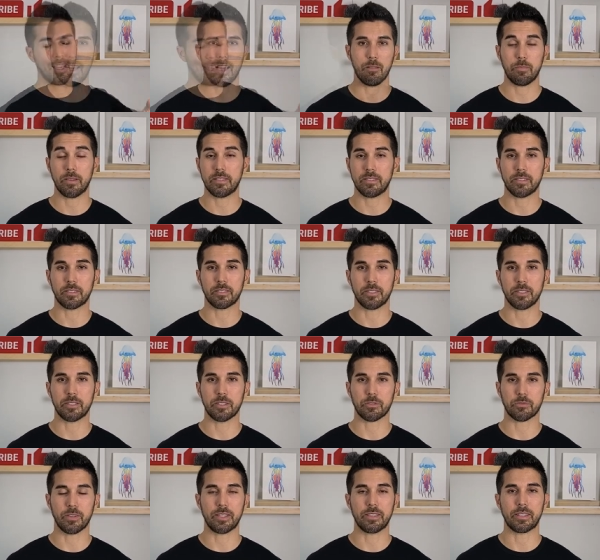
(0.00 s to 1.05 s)
I basically
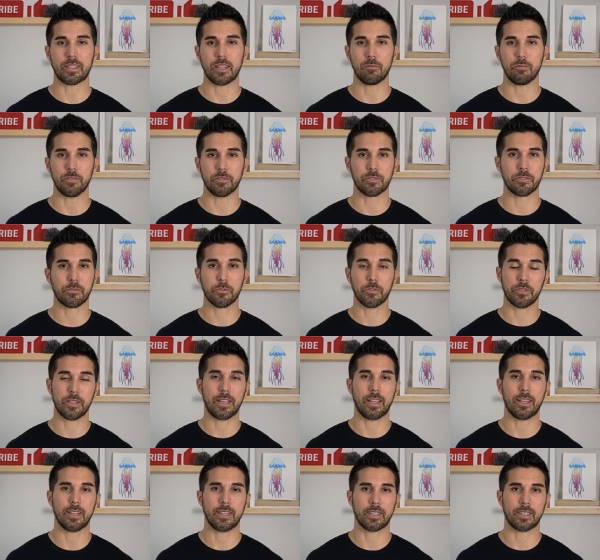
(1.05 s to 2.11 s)
just ran the cables through the
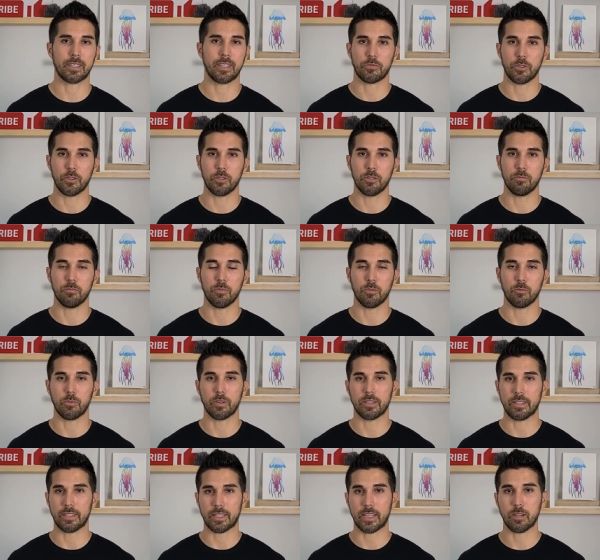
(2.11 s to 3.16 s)
attic from
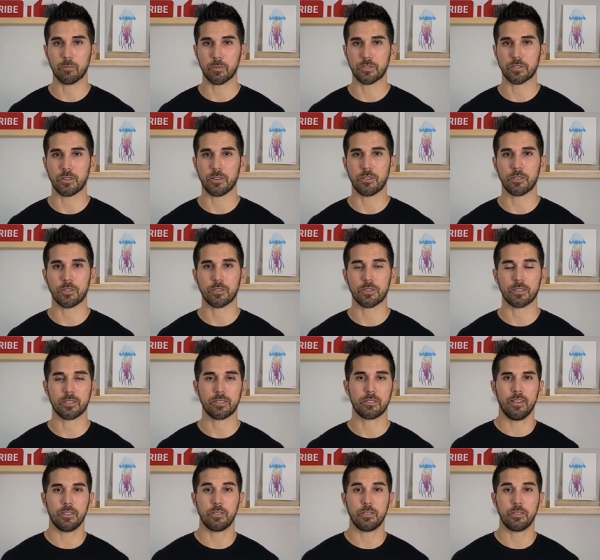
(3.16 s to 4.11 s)
where the cameras are